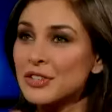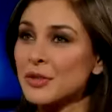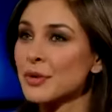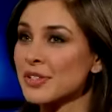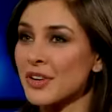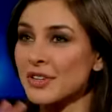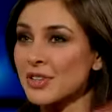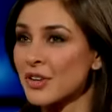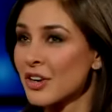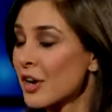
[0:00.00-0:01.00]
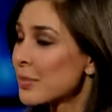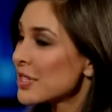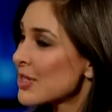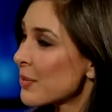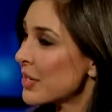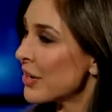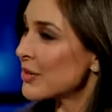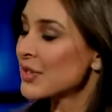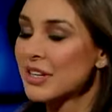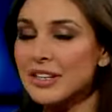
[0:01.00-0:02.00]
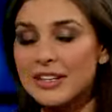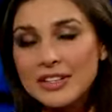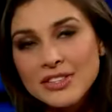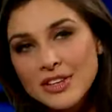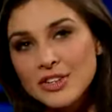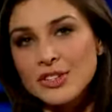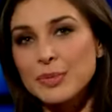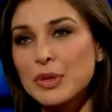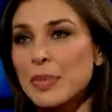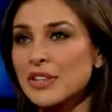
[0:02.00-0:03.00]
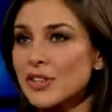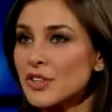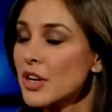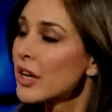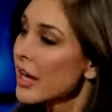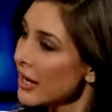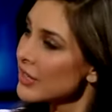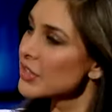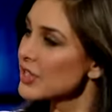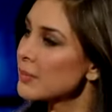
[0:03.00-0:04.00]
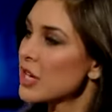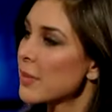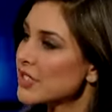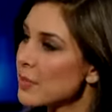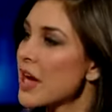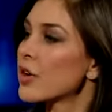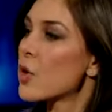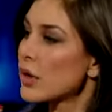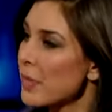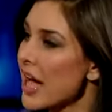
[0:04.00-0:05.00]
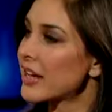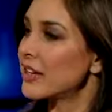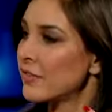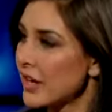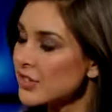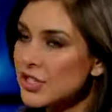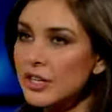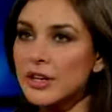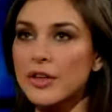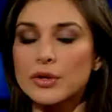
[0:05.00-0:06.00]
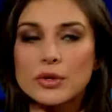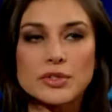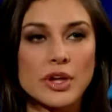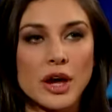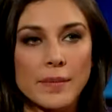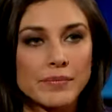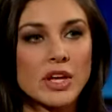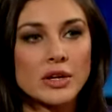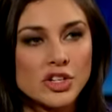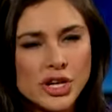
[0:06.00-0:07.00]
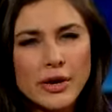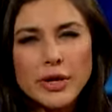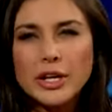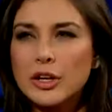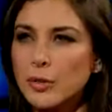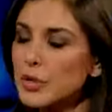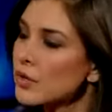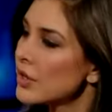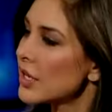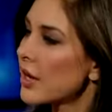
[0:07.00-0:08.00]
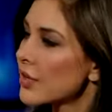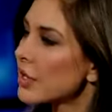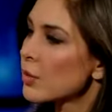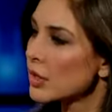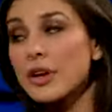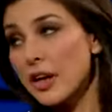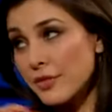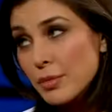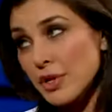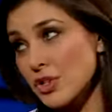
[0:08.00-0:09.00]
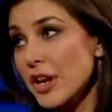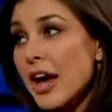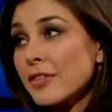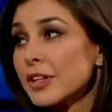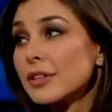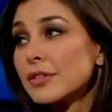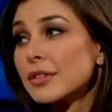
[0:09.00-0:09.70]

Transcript: to do, as long as you're not harming someone else, It's such a simple message. And at the same time, it's about going back, investing in others, sharing community. I think it really everyone should have it.